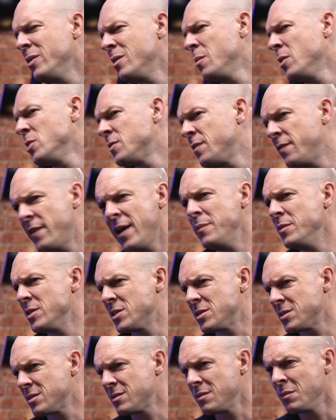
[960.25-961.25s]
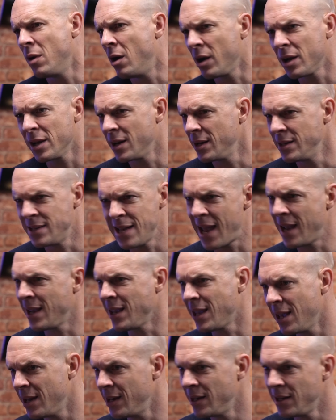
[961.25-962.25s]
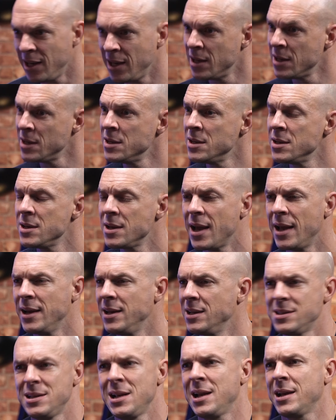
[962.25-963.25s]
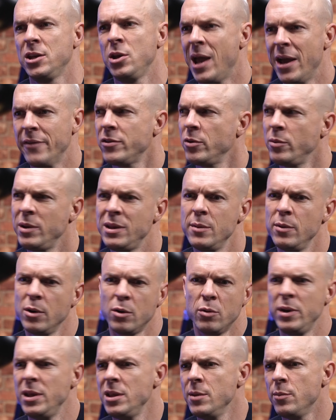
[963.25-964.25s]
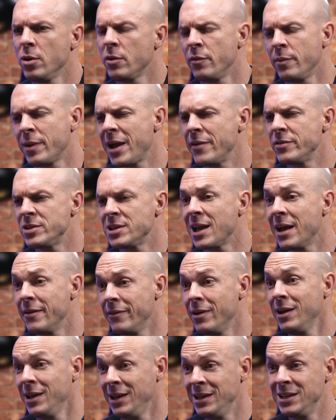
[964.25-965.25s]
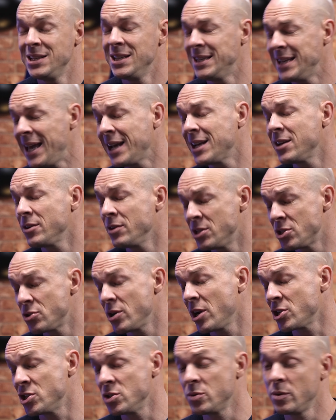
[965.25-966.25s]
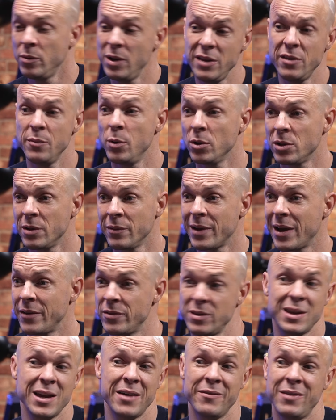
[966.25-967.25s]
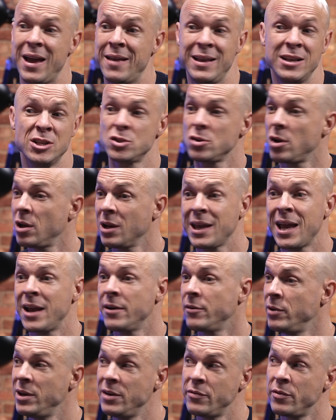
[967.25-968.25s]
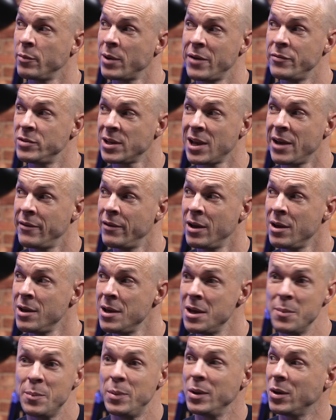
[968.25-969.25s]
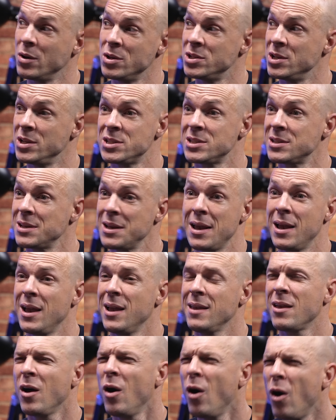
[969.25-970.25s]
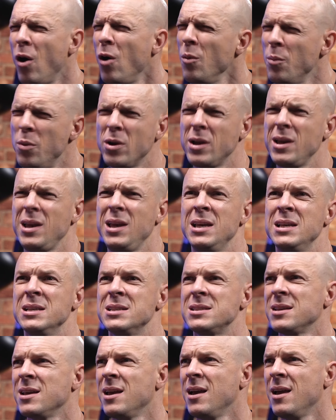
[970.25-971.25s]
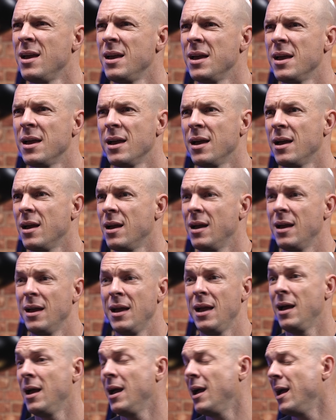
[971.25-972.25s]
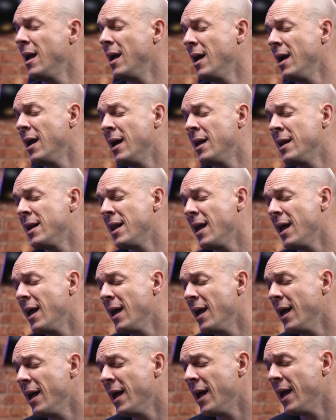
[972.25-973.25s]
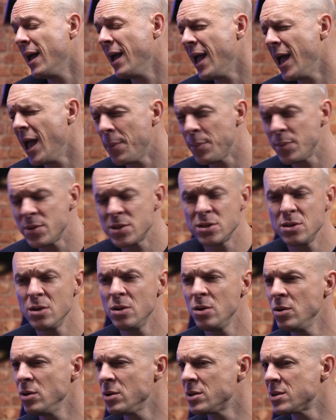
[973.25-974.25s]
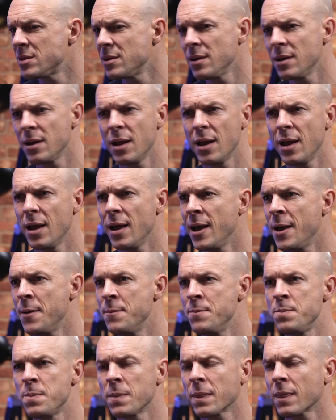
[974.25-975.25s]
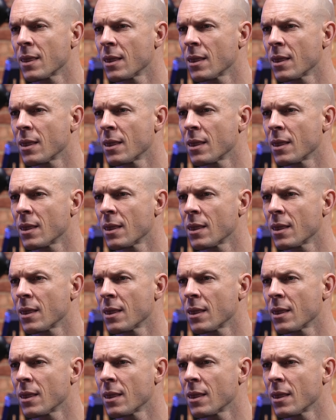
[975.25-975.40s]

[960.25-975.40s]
the most famous marketer, Dan Kennedy. And he's like, you have to read the book. Read the book from cover to cover. His exact instructions were read the book from cover to cover and then start again and read from cover to cover because it's the whole book is an absolute um,